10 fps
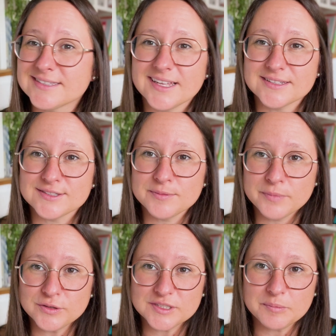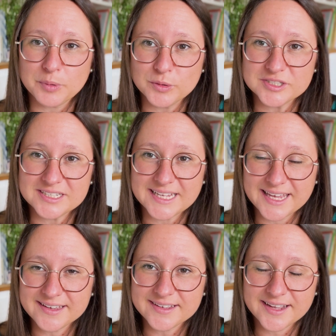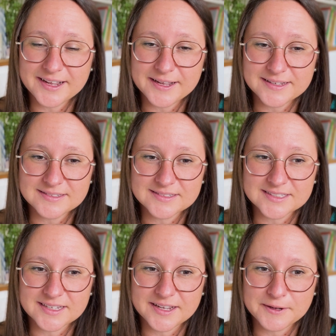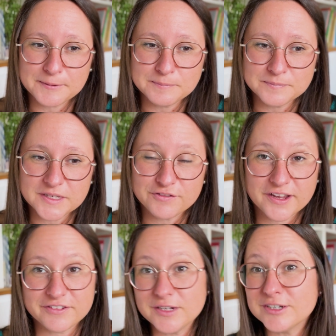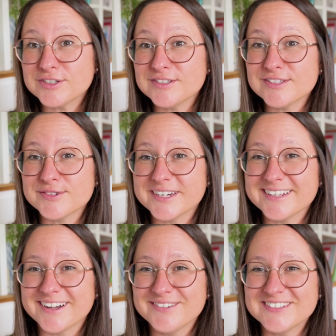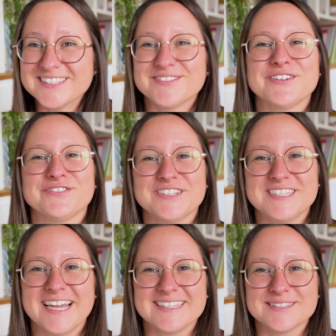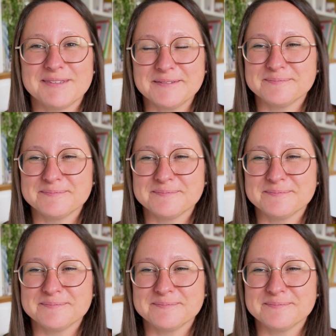That's the most important here, and if you have any questions or any comments, feel free to ask me.